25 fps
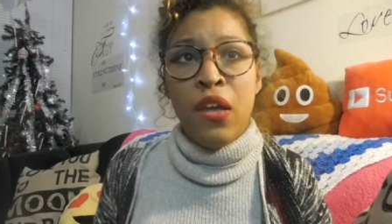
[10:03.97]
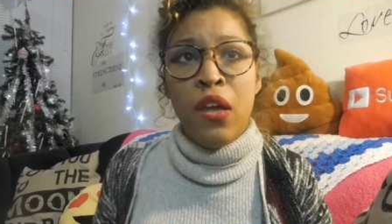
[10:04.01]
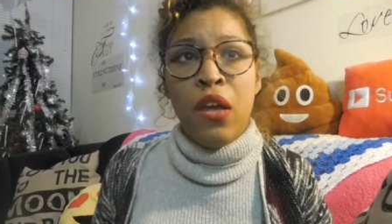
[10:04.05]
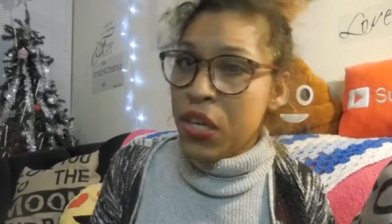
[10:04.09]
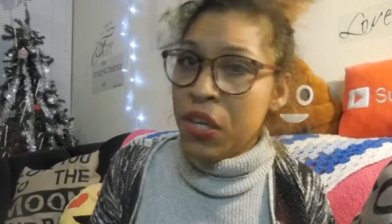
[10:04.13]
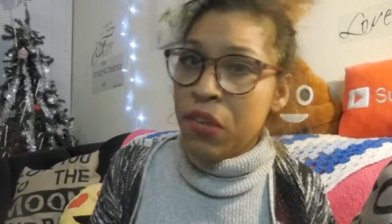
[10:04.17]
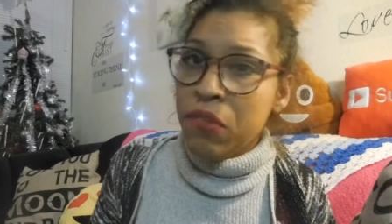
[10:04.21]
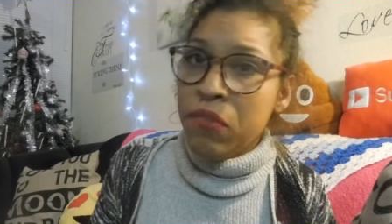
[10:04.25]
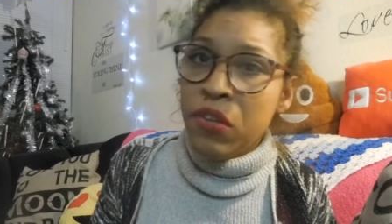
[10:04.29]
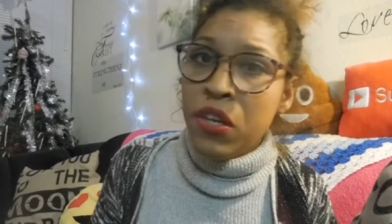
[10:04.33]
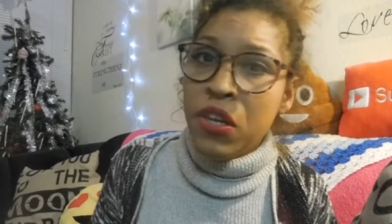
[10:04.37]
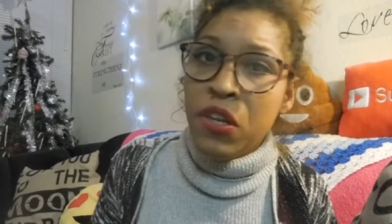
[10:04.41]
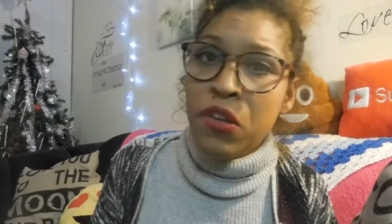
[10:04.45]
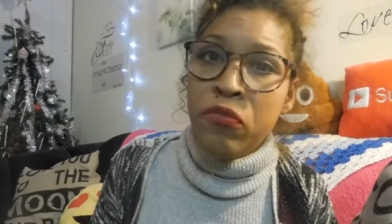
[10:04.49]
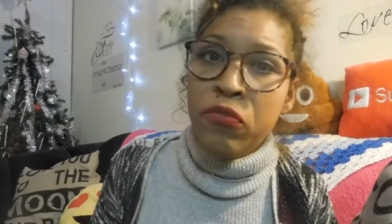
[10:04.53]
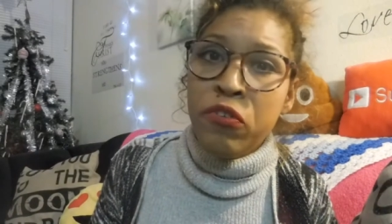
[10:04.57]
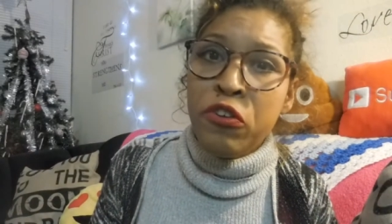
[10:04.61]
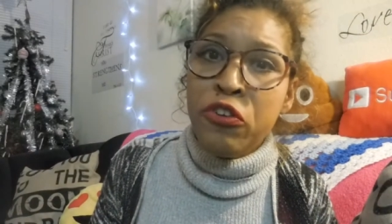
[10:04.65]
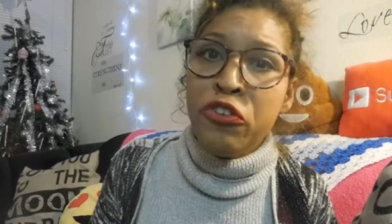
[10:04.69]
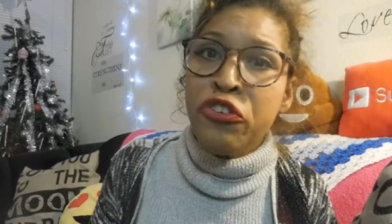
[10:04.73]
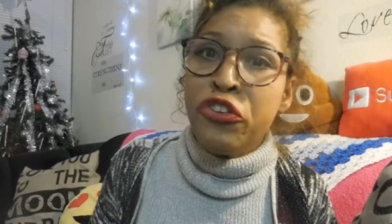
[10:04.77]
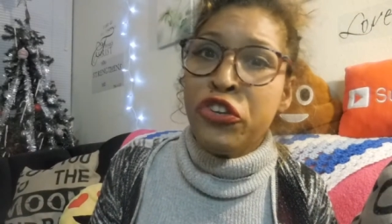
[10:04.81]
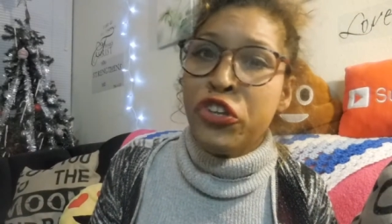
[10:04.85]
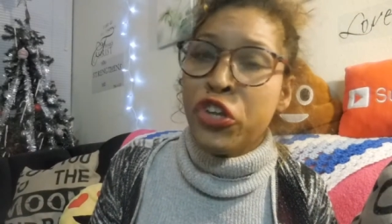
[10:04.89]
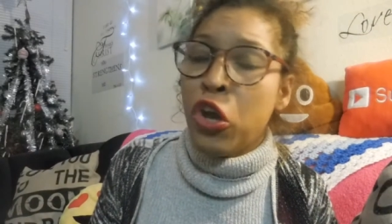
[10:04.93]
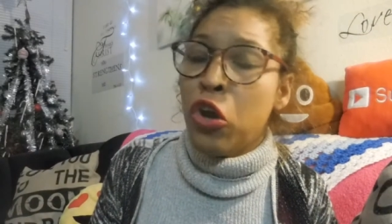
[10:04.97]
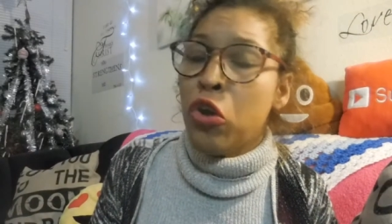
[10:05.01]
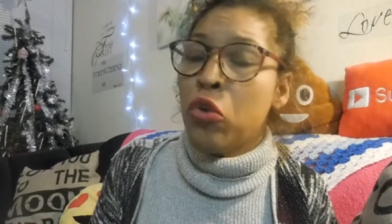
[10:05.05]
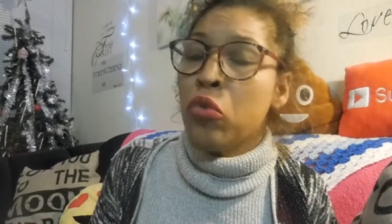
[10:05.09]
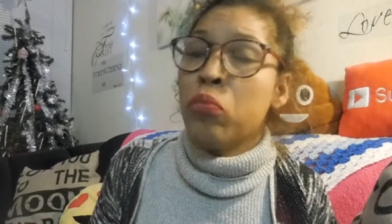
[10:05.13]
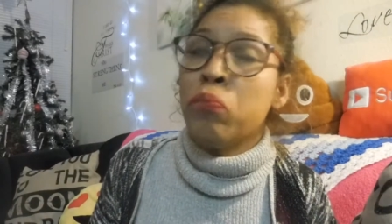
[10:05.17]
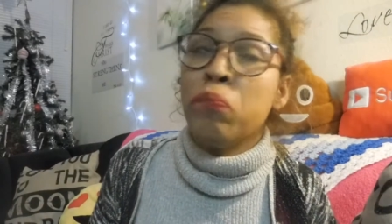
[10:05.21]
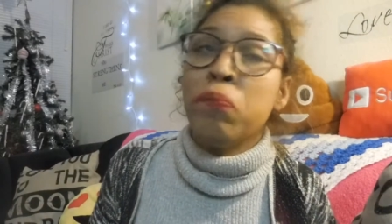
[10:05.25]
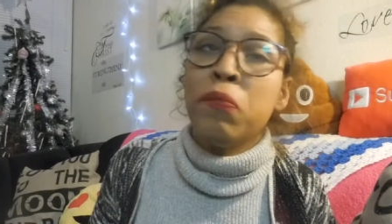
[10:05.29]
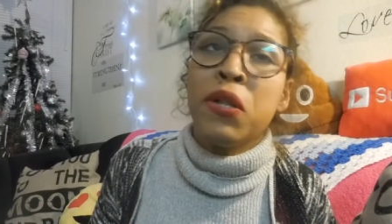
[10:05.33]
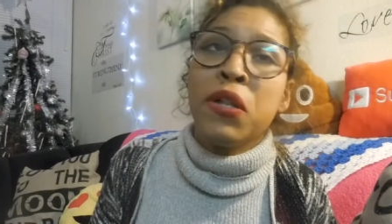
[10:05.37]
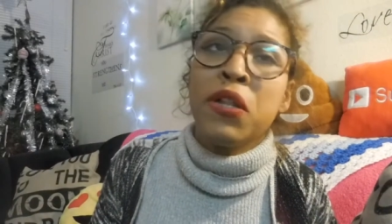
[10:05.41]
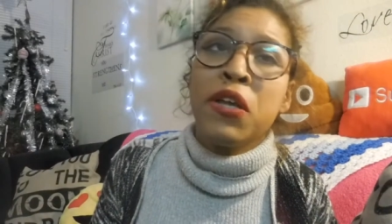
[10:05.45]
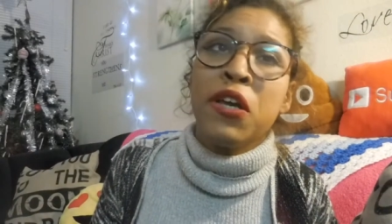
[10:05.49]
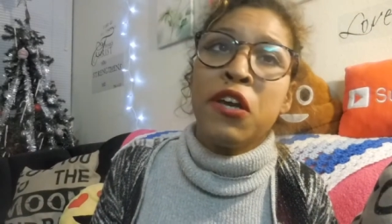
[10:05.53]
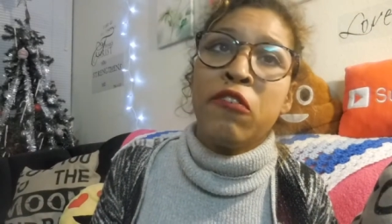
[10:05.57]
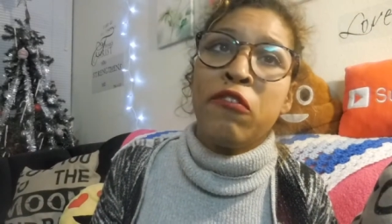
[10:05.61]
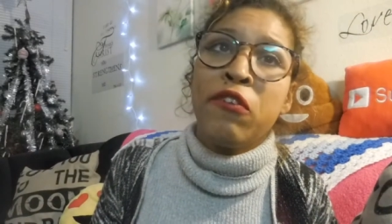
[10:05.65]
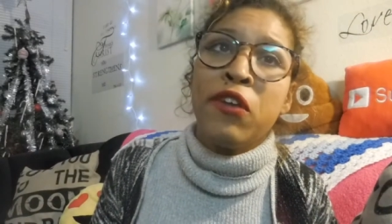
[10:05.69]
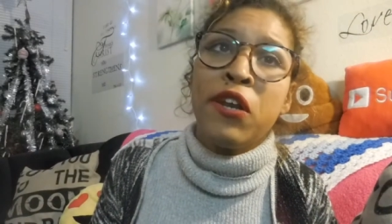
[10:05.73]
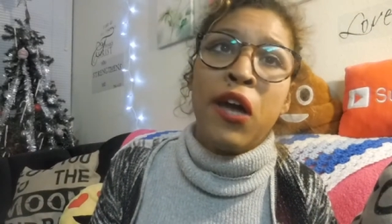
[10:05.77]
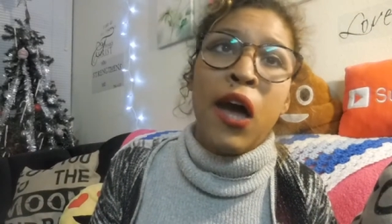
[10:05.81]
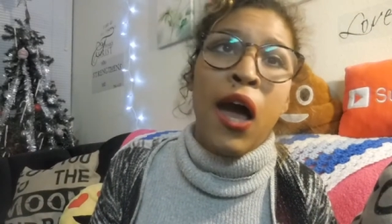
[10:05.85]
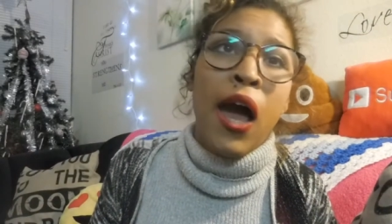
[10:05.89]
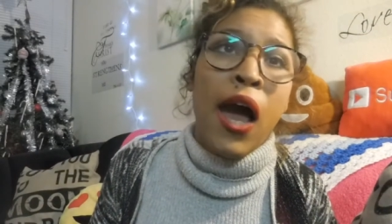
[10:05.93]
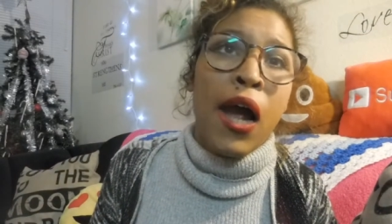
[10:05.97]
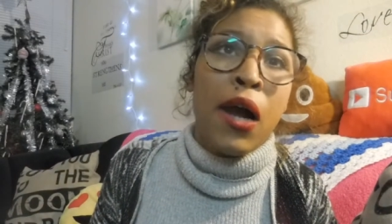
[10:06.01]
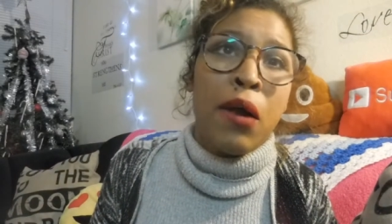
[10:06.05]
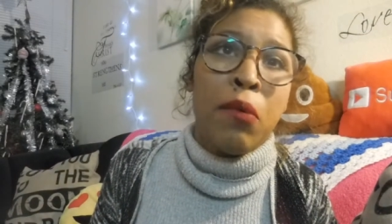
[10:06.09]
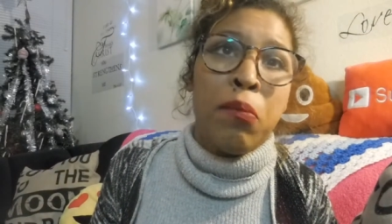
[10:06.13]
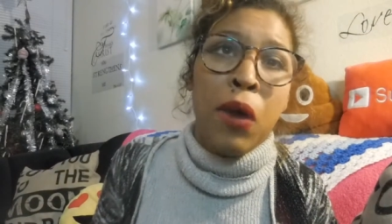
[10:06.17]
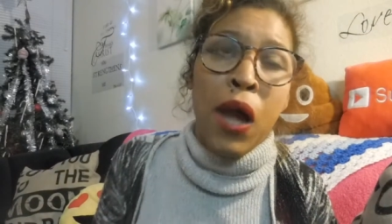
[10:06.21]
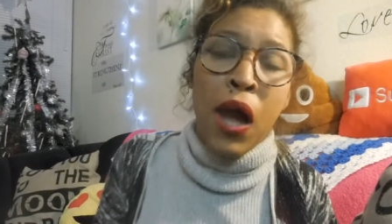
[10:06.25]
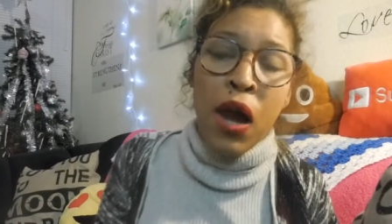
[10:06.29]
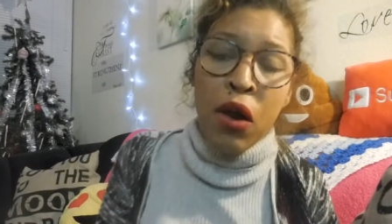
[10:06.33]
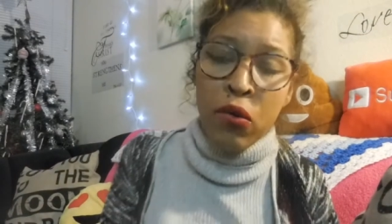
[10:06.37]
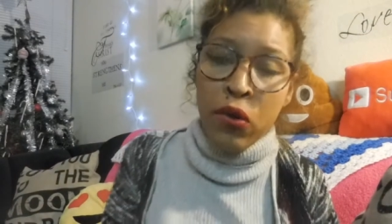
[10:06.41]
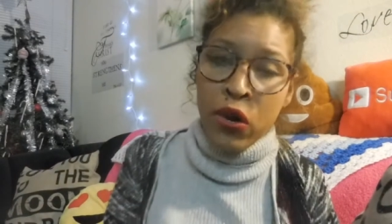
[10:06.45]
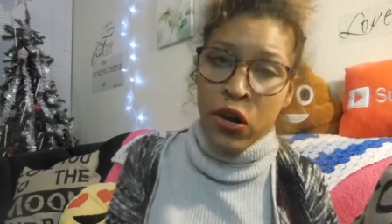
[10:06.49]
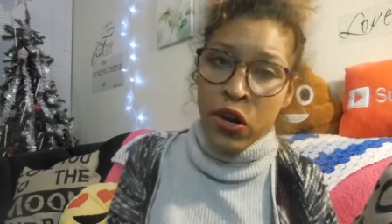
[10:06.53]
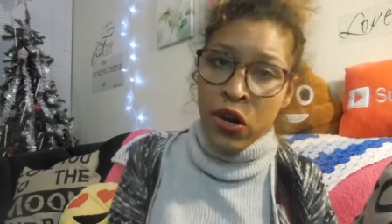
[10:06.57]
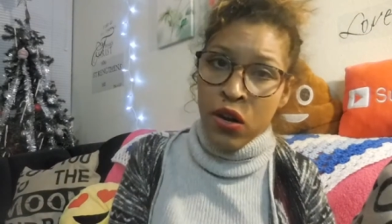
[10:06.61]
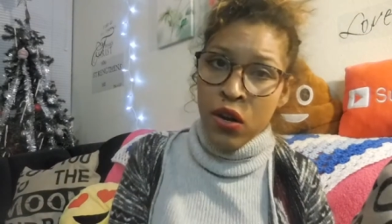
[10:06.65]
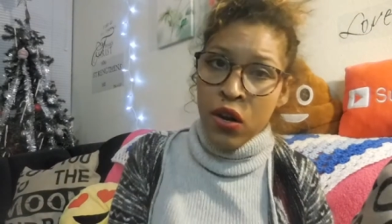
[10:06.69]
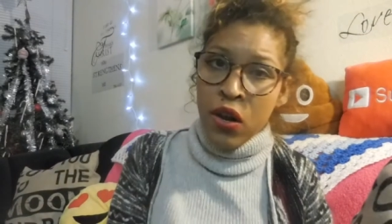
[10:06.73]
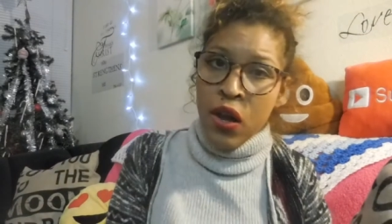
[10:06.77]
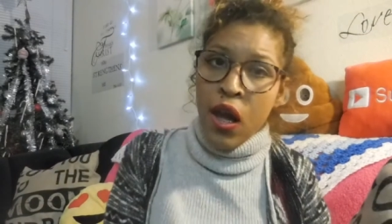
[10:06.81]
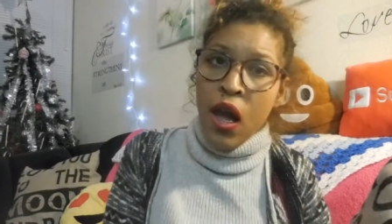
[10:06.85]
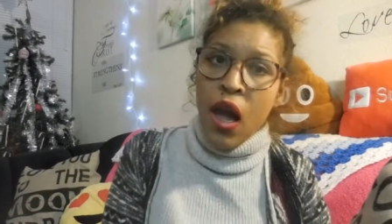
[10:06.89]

Even if you don't believe in a higher power,